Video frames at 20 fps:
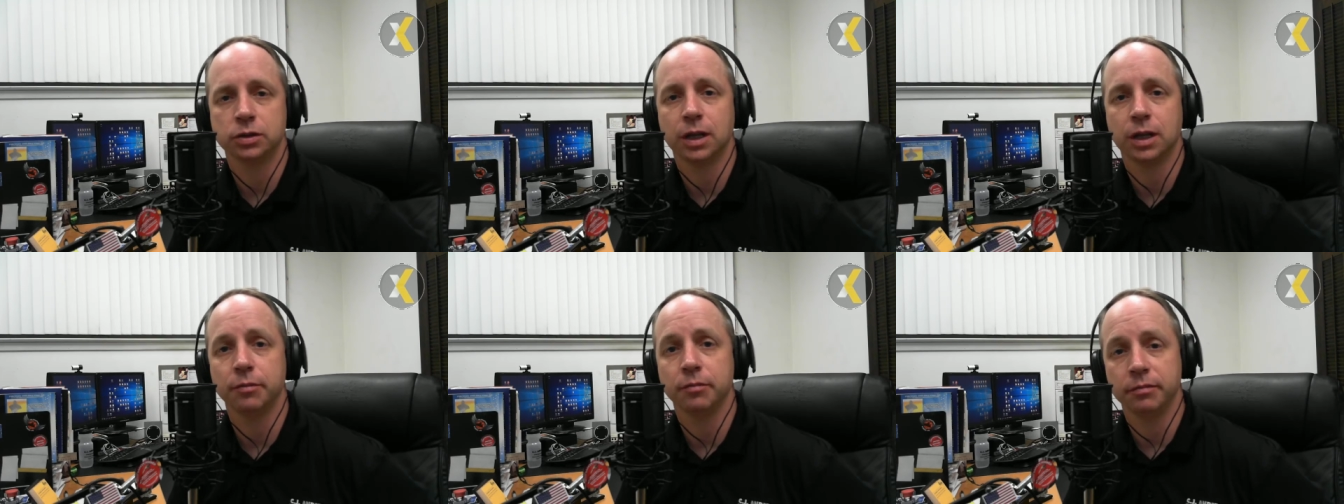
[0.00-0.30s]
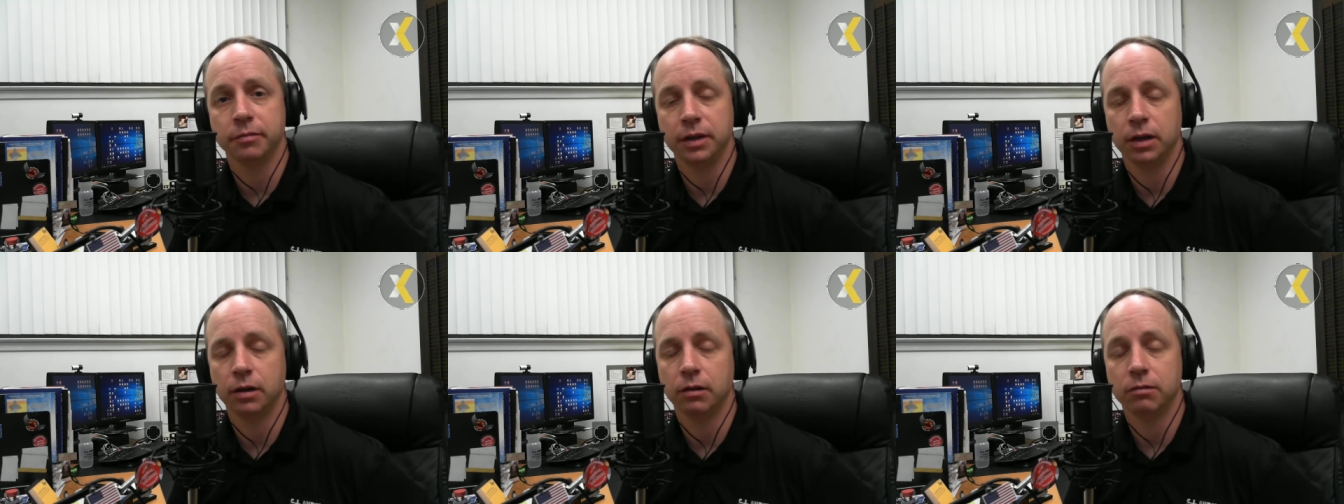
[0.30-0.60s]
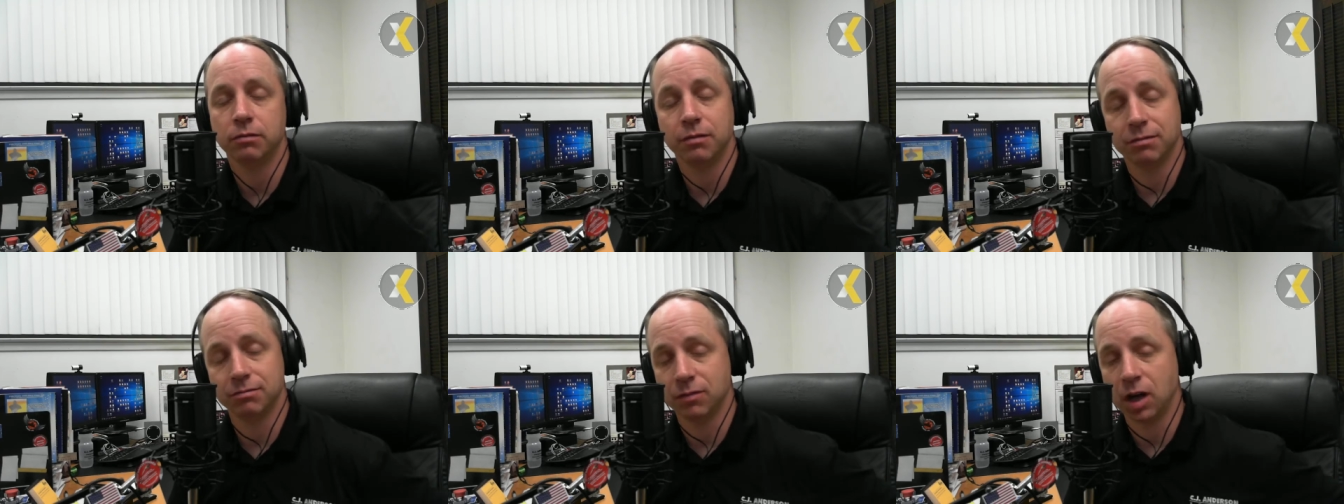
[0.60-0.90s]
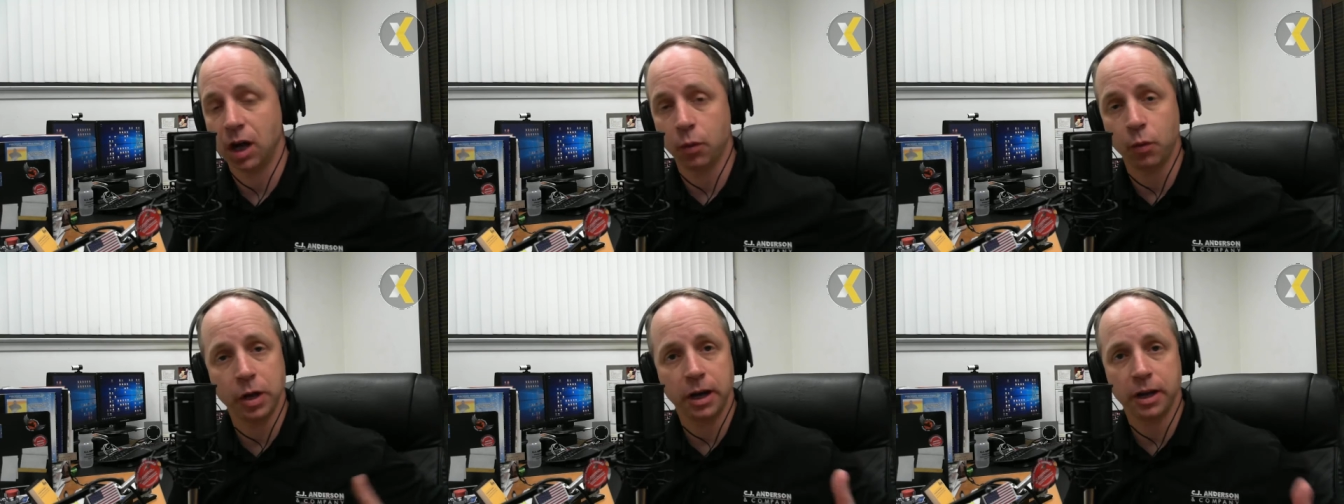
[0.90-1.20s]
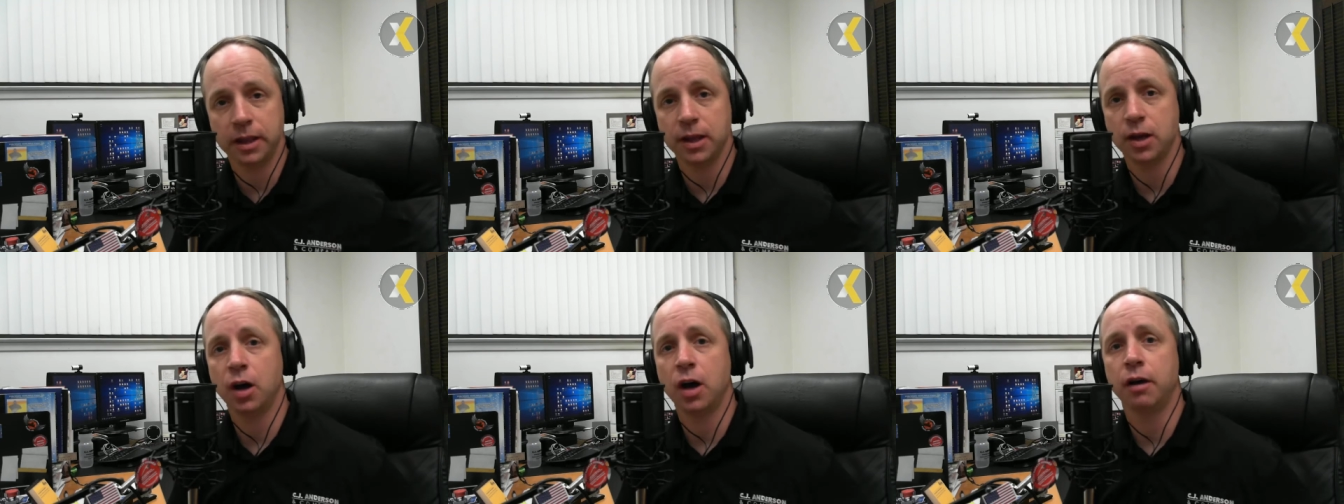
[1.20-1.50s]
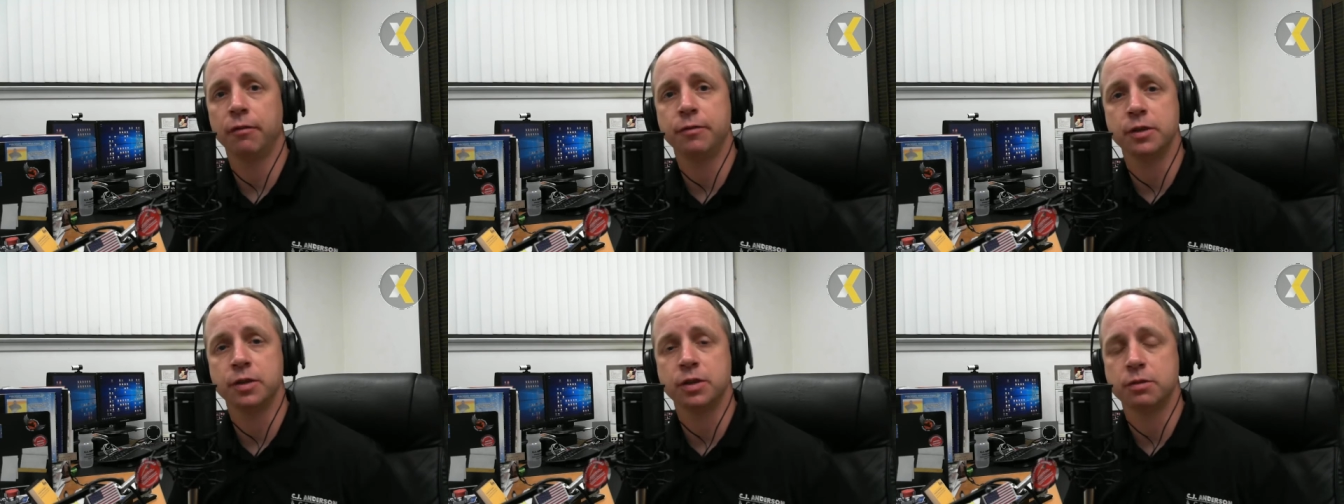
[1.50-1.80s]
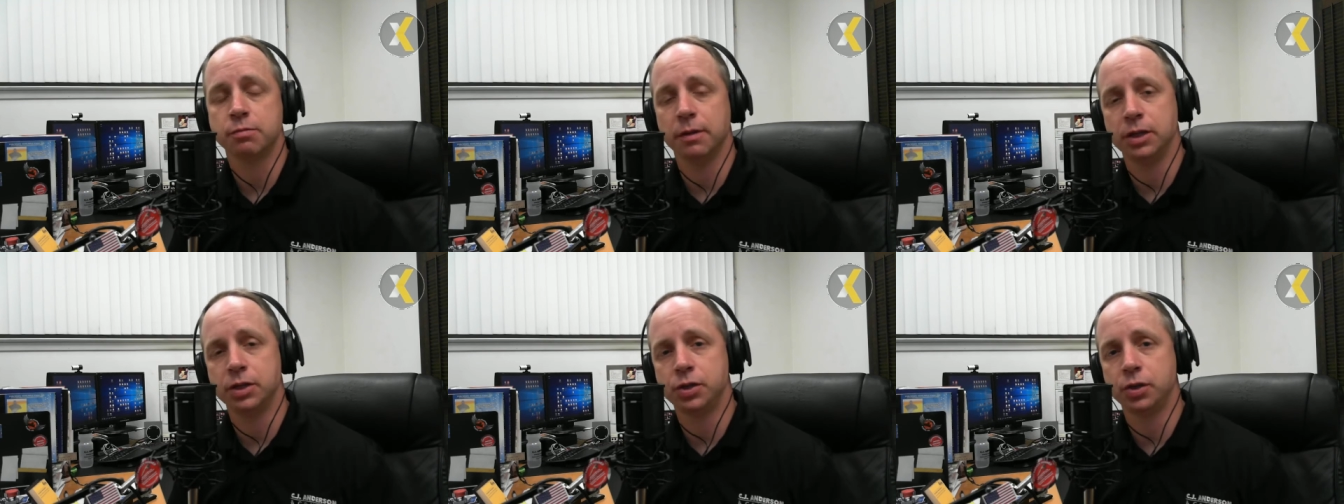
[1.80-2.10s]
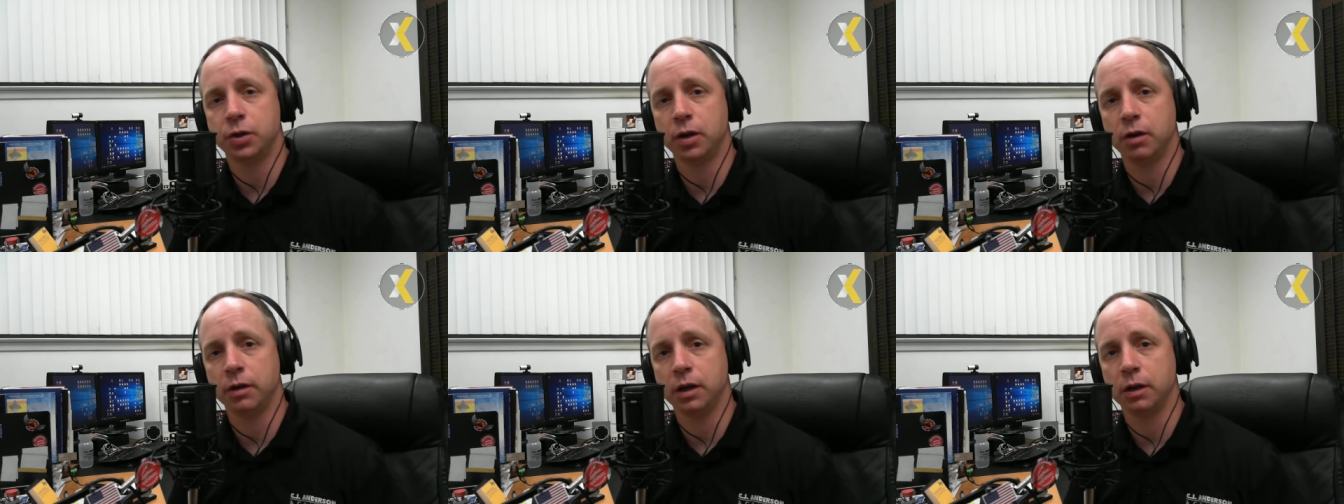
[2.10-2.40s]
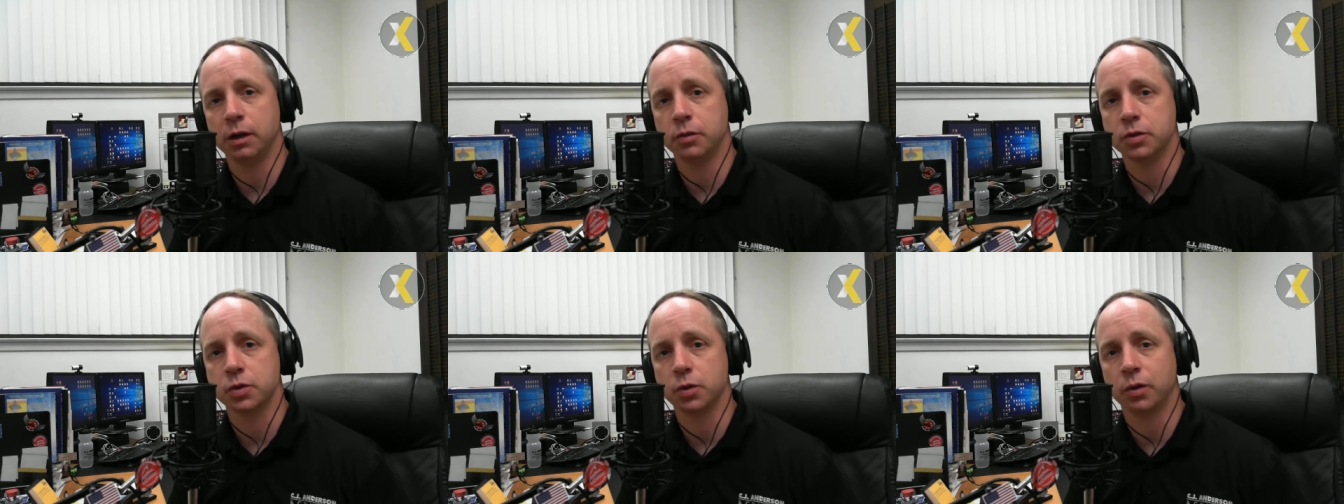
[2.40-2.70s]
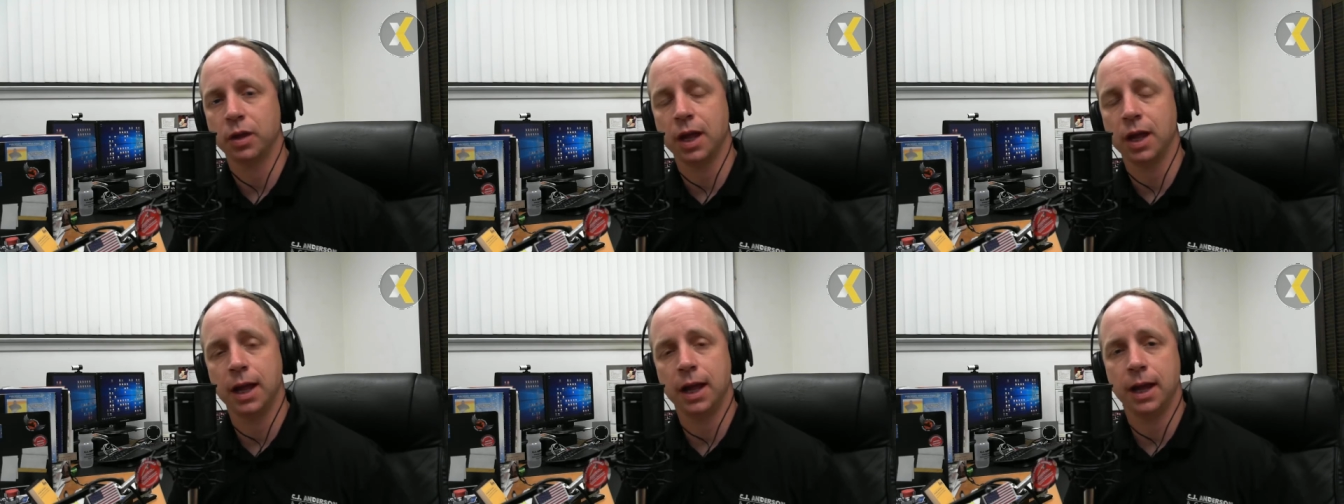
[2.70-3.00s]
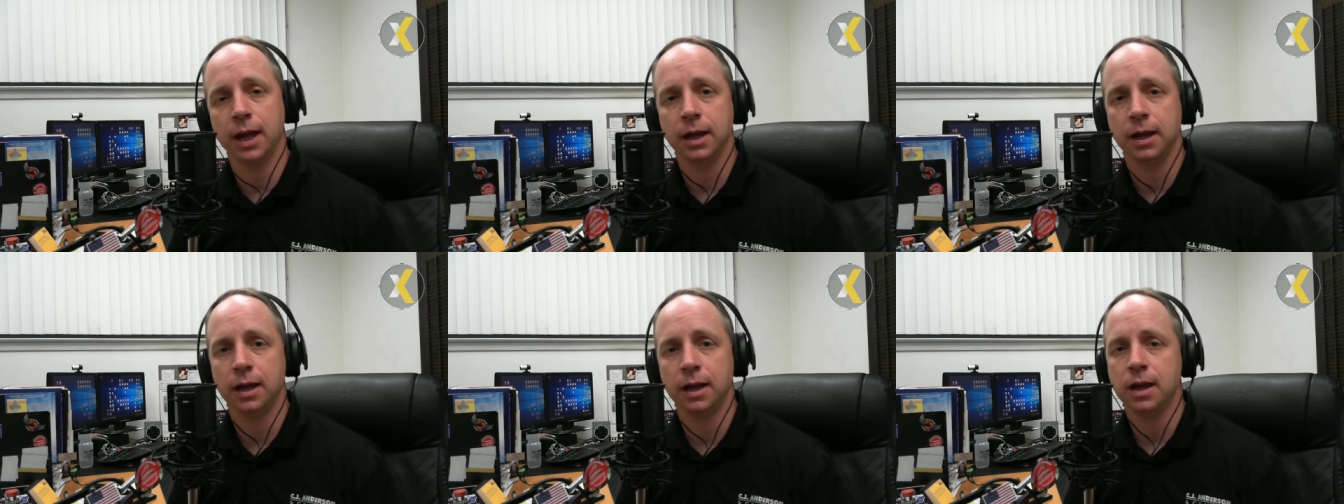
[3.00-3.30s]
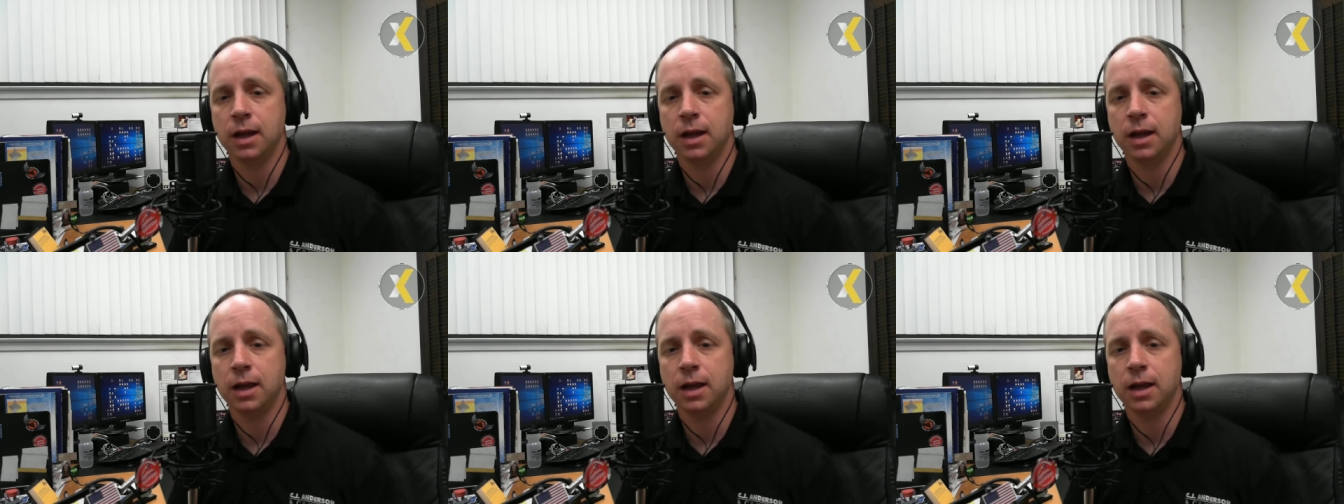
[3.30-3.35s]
I'm, you know, I went into the office, made sure everything was okay,